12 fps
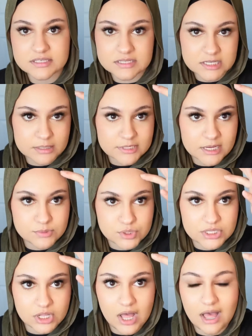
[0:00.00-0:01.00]
and sometimes
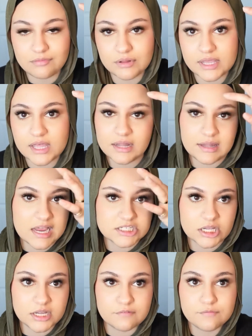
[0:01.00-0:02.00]
they'll have like a lash
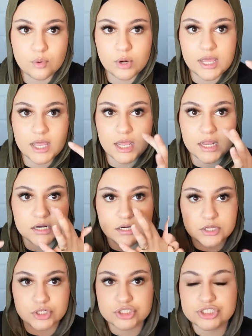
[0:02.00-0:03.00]
on their forehead or
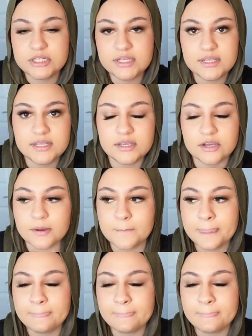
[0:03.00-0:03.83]
their cheek, or